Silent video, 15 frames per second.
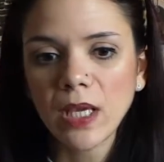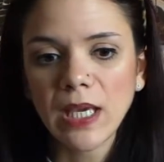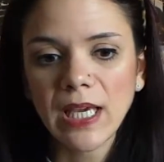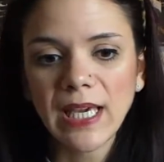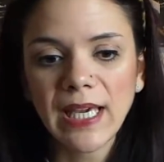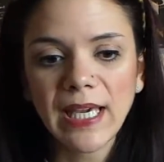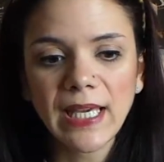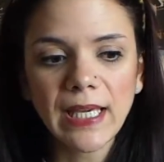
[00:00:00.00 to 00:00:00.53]

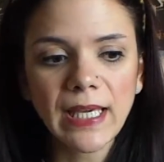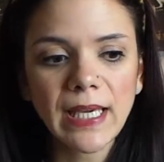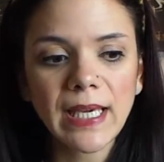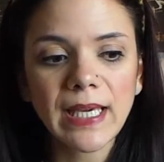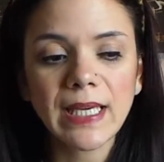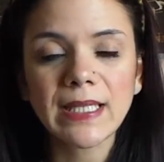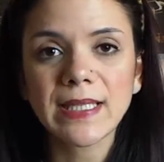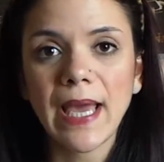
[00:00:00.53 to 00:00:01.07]
He
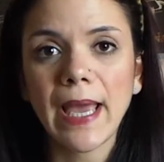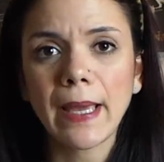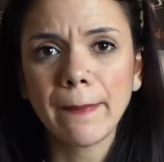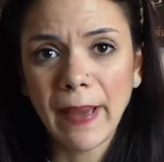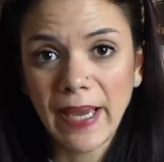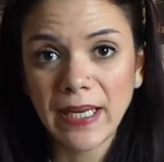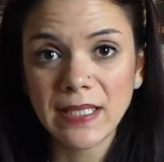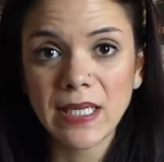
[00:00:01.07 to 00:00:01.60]
is a
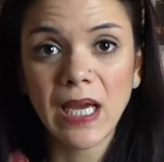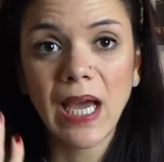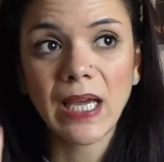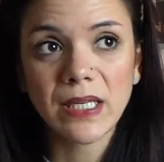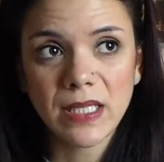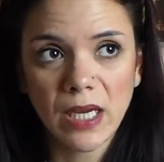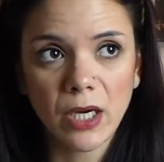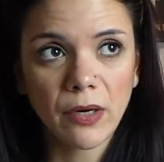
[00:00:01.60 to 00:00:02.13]
painter
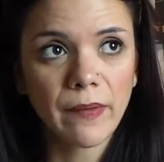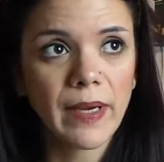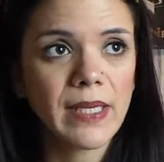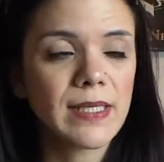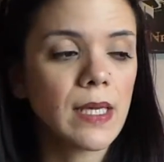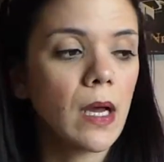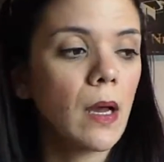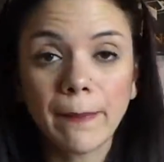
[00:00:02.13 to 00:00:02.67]
and
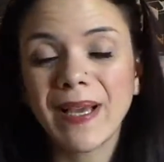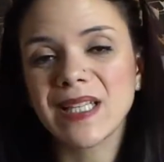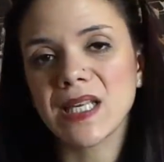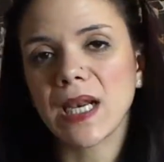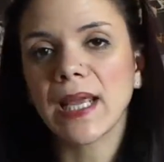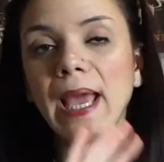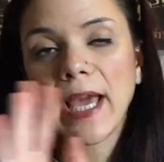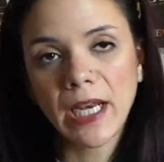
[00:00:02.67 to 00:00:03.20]
decorator.
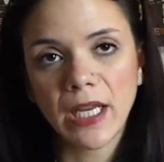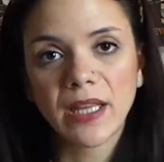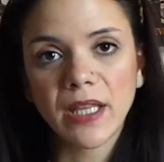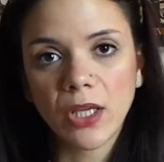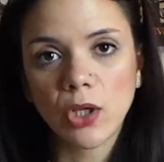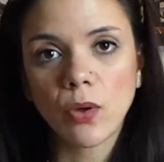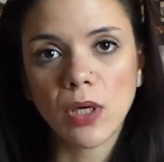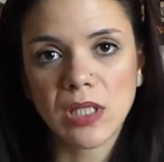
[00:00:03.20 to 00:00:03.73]
Basically
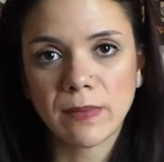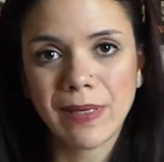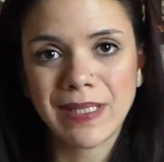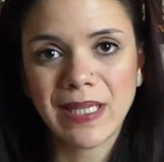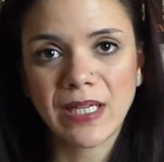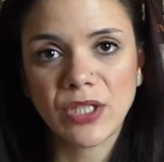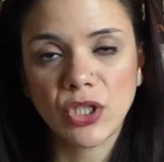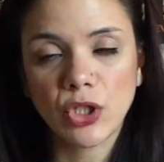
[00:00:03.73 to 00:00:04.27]
anything you ask my
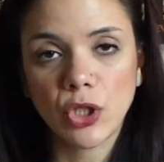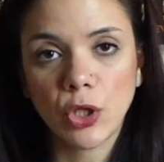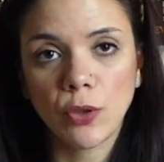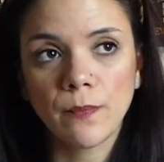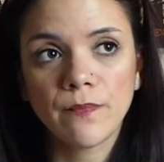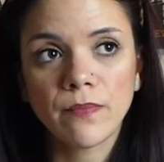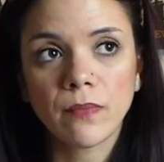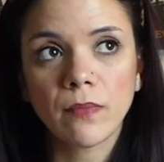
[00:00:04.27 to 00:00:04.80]
dad to
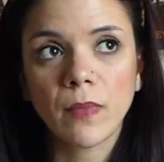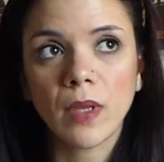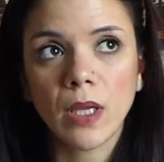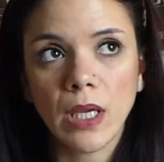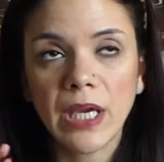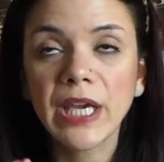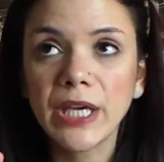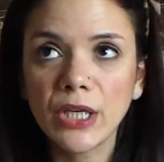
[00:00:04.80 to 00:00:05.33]
do,
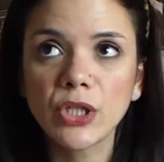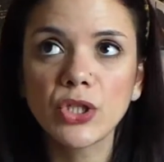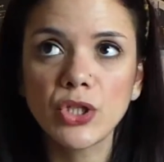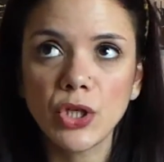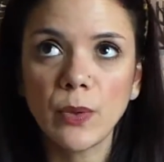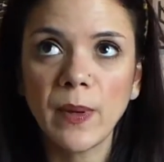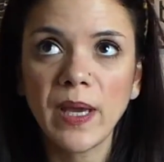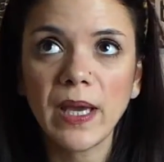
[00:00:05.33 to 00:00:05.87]
he can
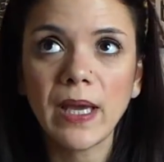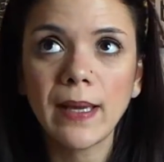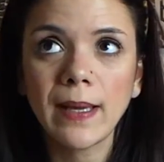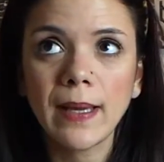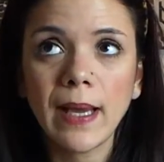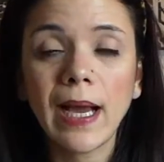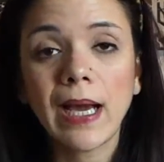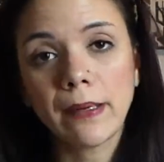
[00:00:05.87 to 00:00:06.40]
do it
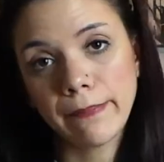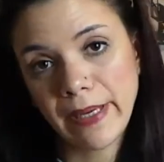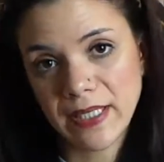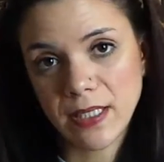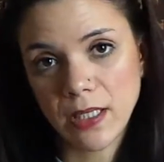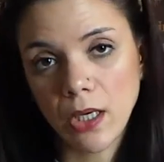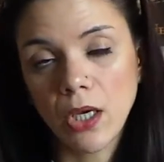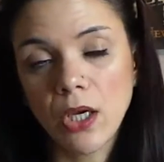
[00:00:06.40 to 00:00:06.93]
and
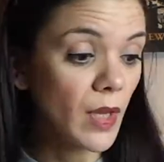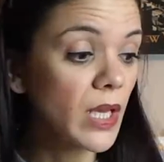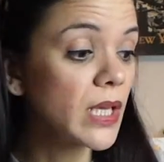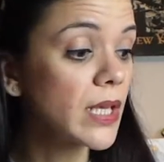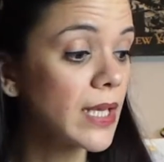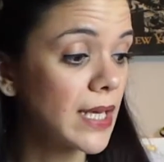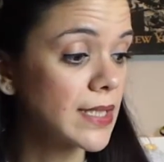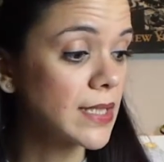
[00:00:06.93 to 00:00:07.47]
better.
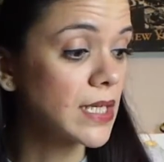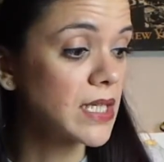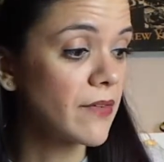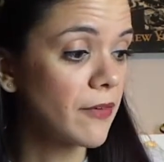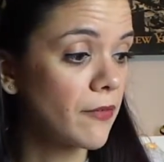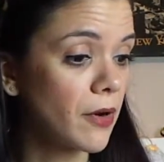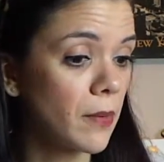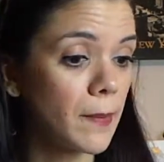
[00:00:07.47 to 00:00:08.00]
Yes, I
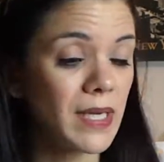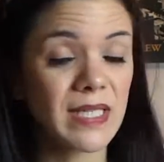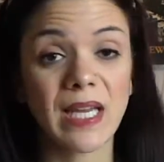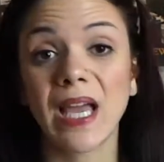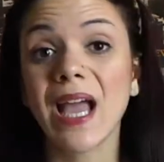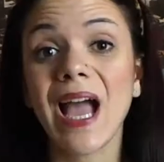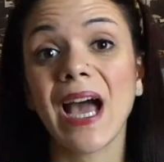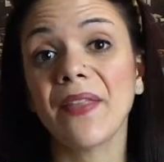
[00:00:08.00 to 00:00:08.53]
definitely recommend
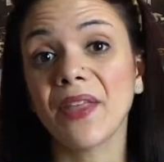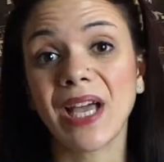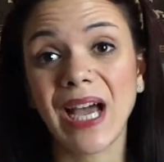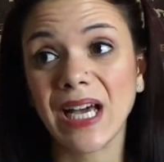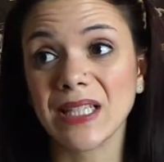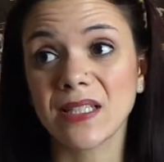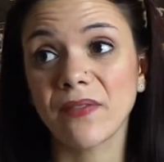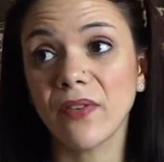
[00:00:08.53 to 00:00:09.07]
it, and the
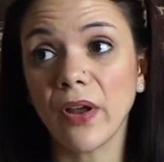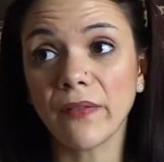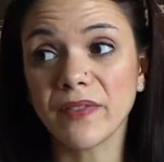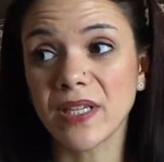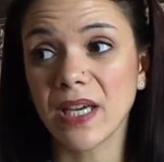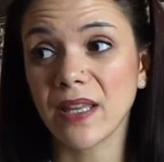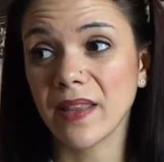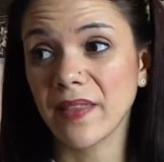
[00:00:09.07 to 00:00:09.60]
cats have
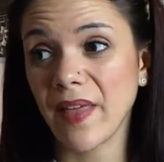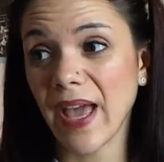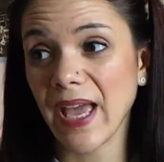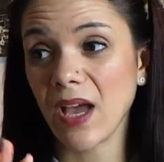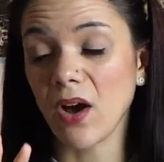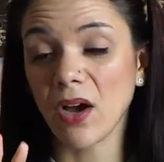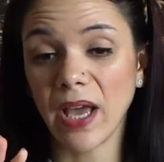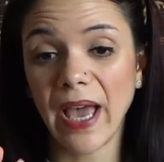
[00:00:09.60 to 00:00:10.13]
loved it.
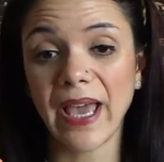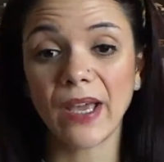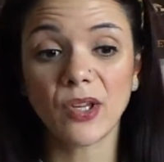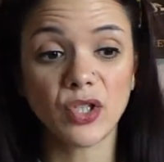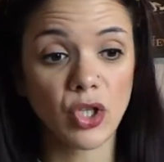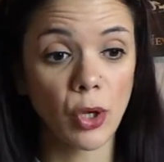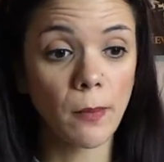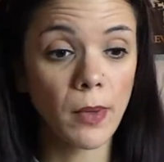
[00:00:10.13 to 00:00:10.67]
They are getting
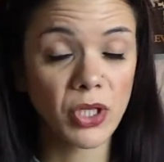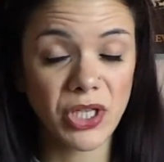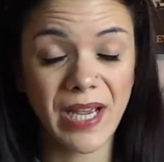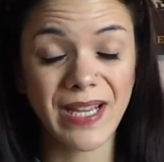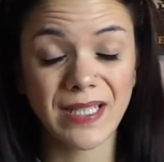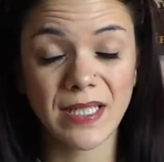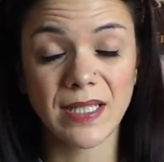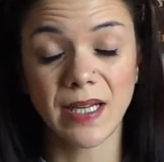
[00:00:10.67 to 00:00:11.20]
so much
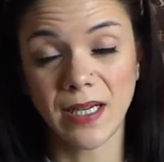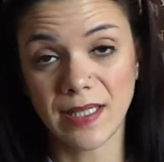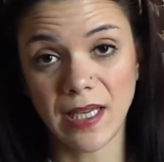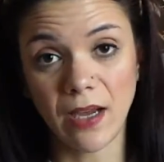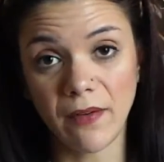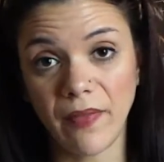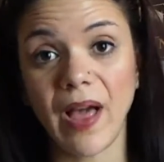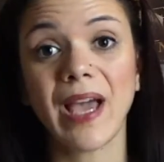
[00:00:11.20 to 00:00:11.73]
exercise
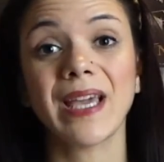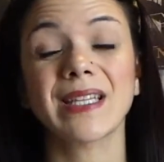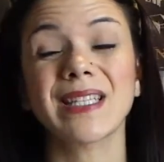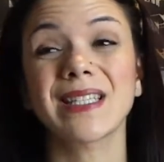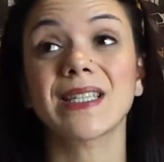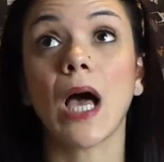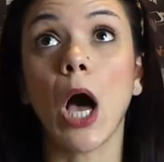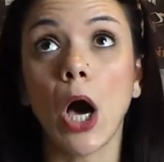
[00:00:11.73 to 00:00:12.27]
out of that, it
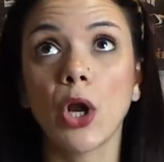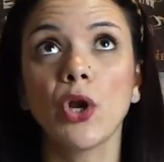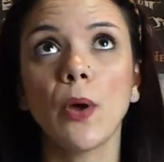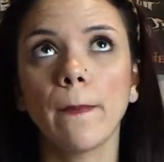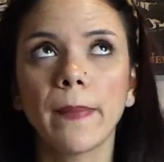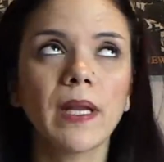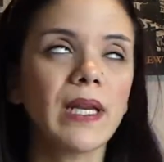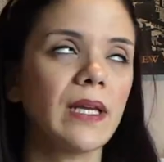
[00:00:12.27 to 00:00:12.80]
is
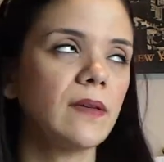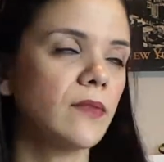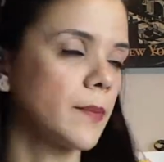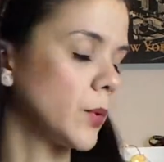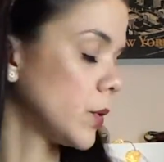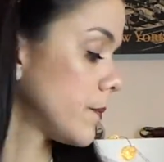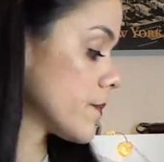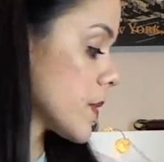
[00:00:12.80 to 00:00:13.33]

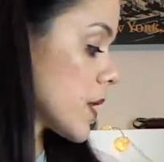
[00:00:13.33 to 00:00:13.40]
unbelievable.